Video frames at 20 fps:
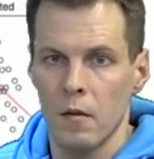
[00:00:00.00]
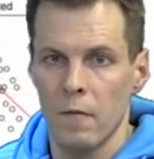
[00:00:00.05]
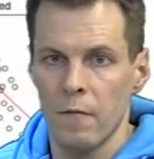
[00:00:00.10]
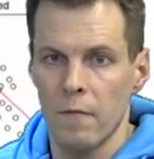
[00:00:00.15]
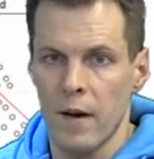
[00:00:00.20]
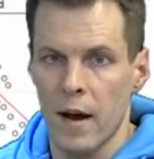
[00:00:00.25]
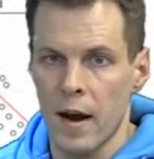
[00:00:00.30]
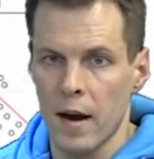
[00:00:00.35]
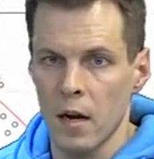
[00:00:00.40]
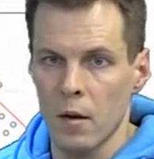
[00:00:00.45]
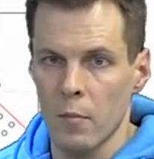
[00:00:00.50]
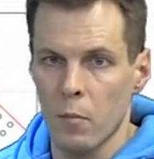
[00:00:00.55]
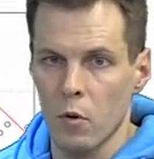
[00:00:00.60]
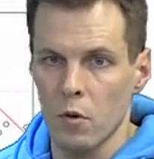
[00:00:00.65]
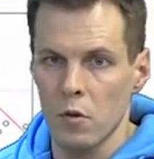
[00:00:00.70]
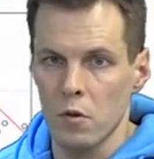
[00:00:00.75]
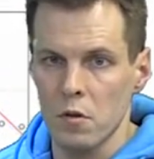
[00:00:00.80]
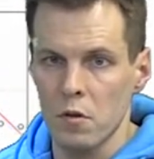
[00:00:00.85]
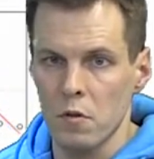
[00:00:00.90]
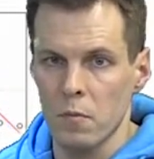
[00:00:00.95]

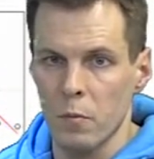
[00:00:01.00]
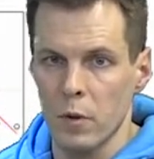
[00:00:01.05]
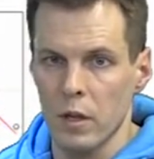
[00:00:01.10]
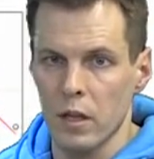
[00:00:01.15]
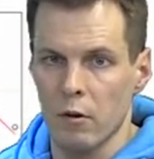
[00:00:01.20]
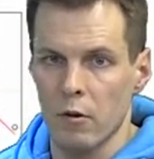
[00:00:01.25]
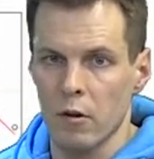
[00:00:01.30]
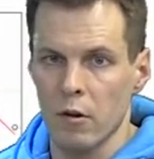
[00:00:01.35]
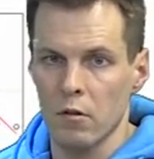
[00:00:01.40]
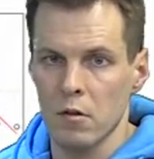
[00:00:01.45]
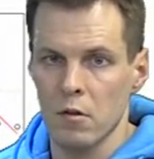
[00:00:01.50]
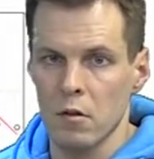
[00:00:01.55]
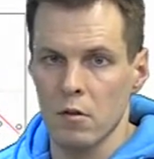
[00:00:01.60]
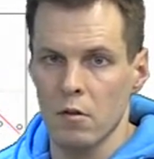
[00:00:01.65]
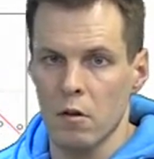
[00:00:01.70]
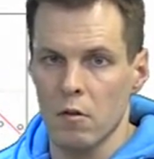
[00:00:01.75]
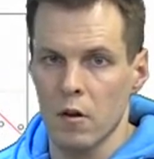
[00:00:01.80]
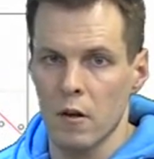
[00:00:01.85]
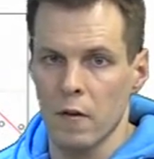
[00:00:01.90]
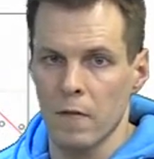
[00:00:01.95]
variables with the regression
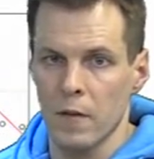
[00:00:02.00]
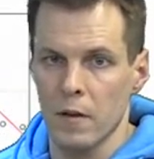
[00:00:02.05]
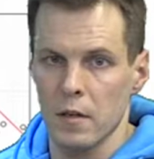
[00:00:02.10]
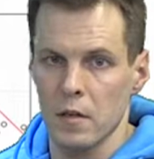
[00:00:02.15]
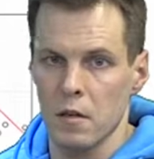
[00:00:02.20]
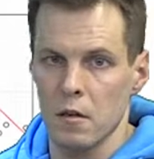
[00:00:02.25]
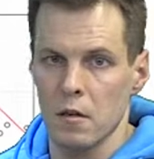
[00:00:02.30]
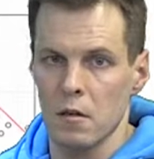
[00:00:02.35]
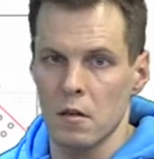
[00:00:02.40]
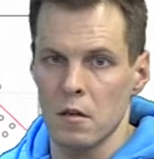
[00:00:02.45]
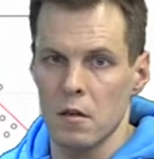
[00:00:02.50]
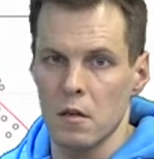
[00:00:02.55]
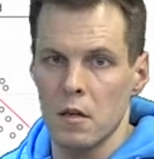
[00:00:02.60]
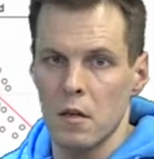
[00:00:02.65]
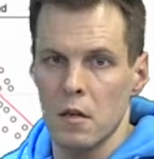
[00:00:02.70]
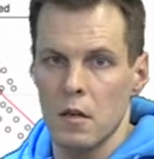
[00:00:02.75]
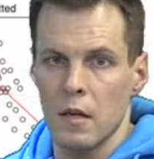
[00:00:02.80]
coefficients,